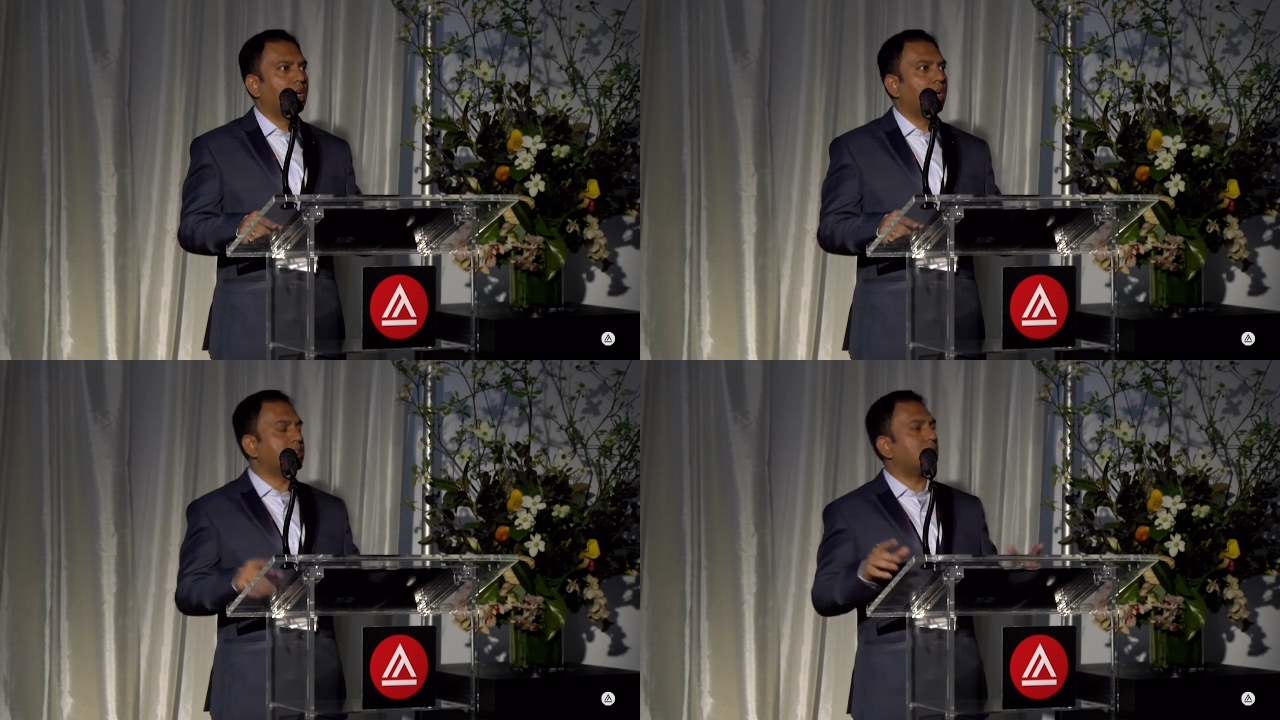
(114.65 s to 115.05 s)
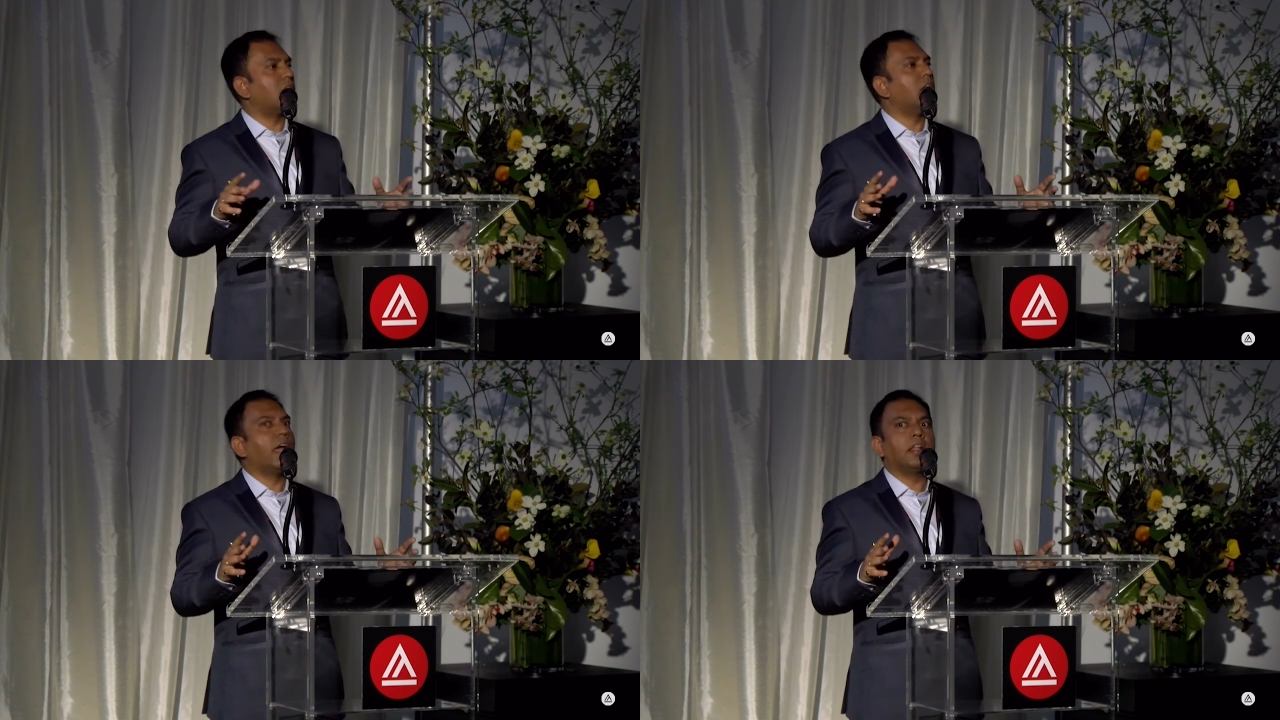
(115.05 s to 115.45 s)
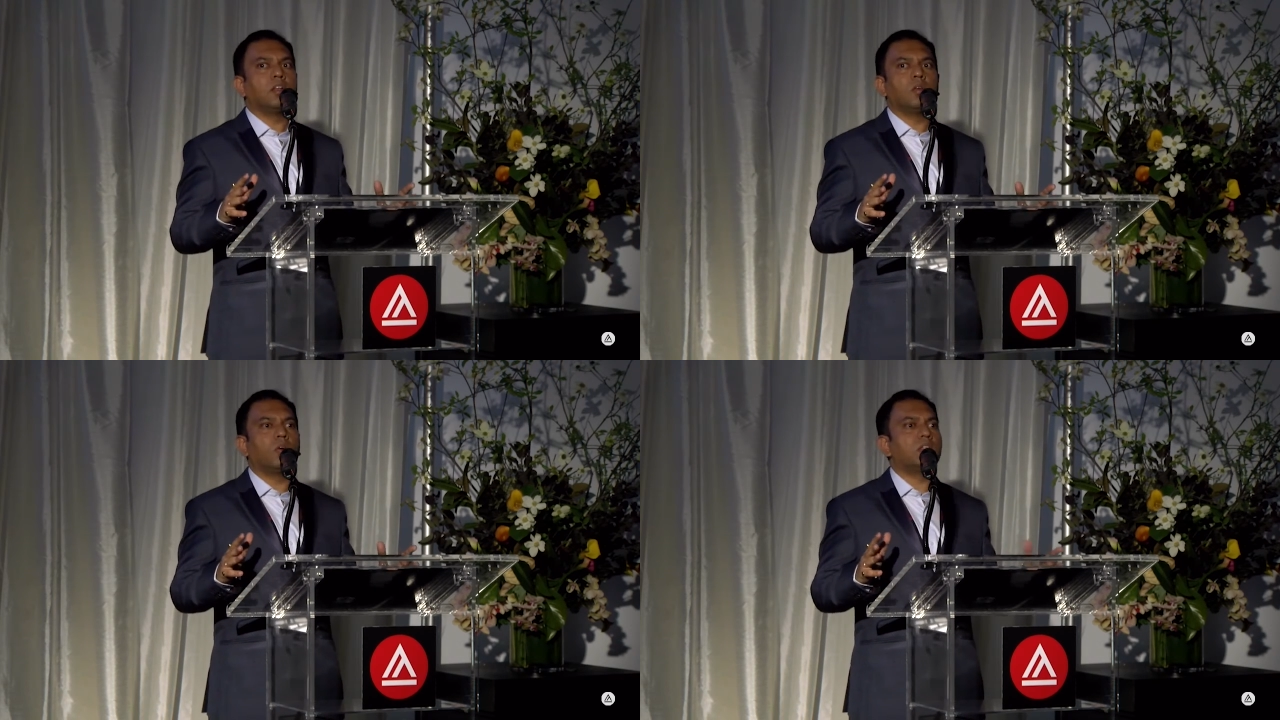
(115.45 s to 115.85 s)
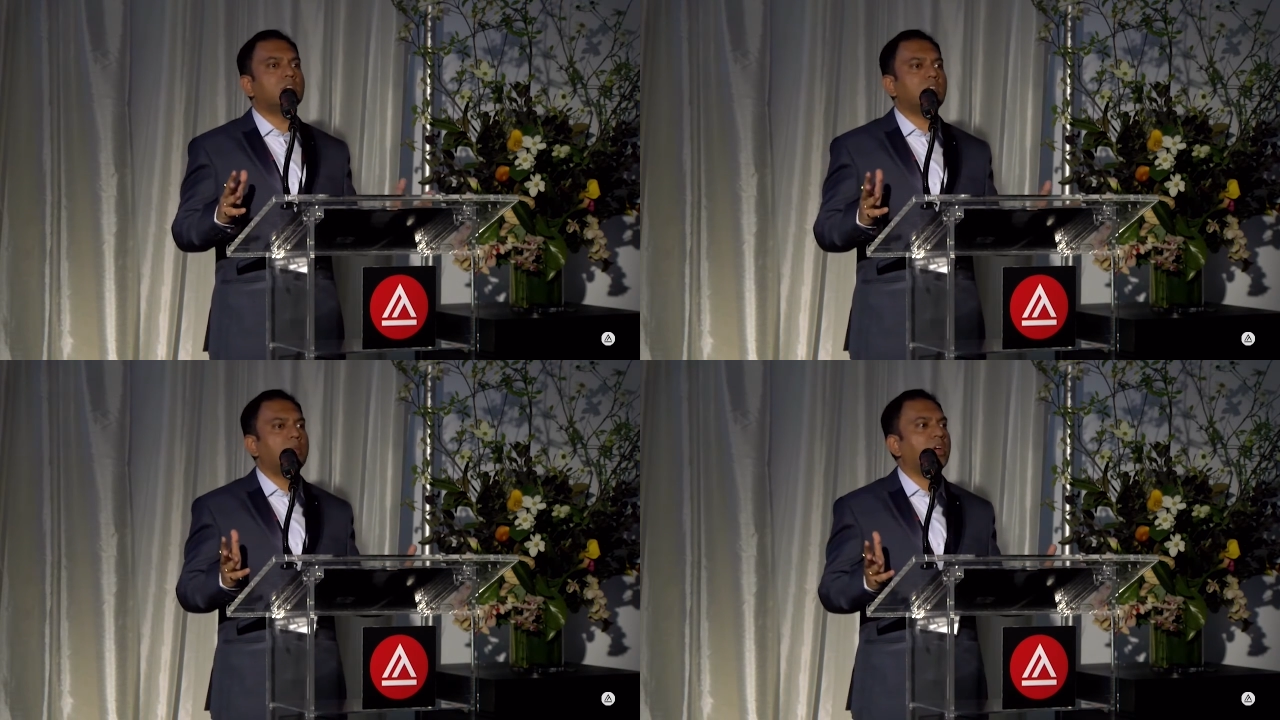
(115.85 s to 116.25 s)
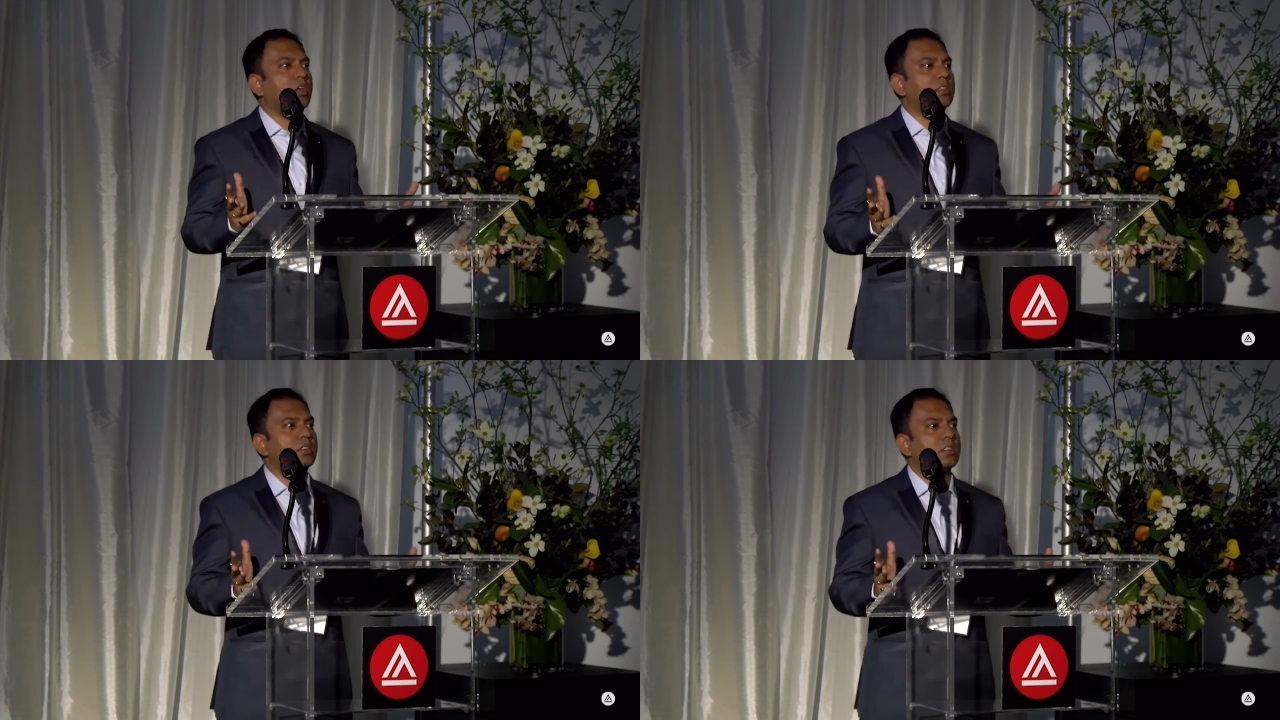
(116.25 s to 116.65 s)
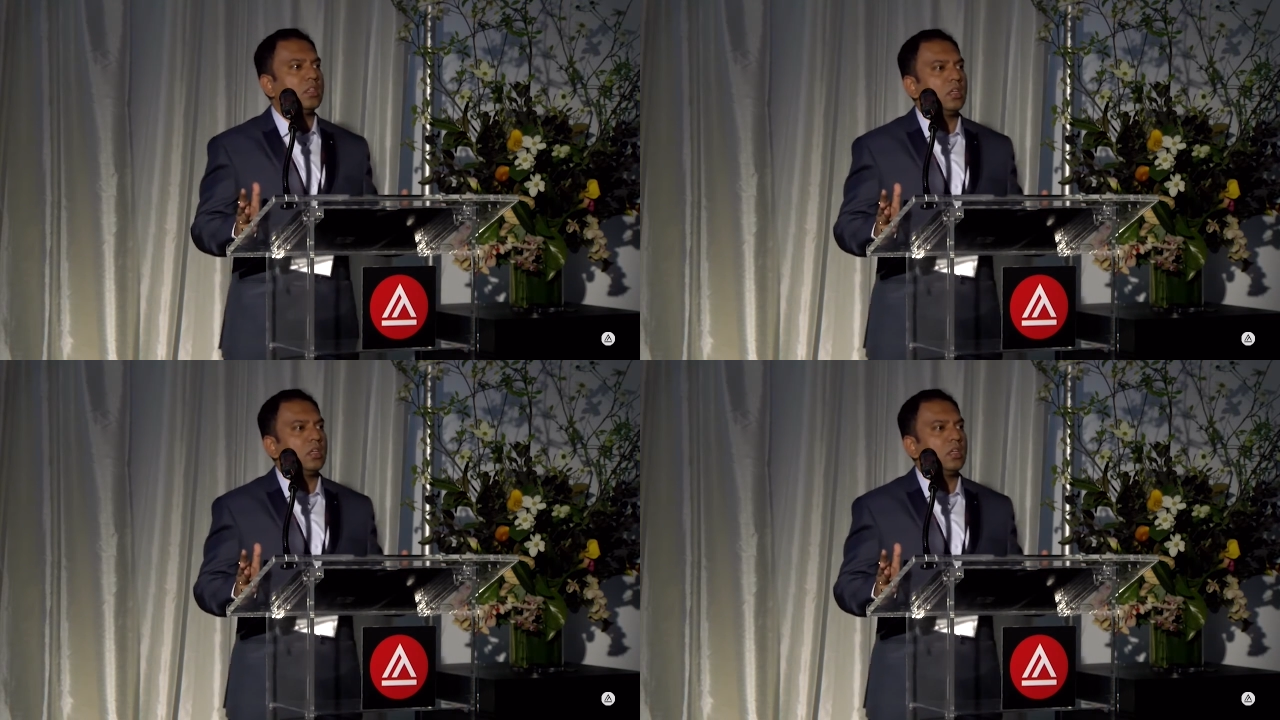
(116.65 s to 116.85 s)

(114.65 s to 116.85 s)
And suddenly I didn't know what to say, because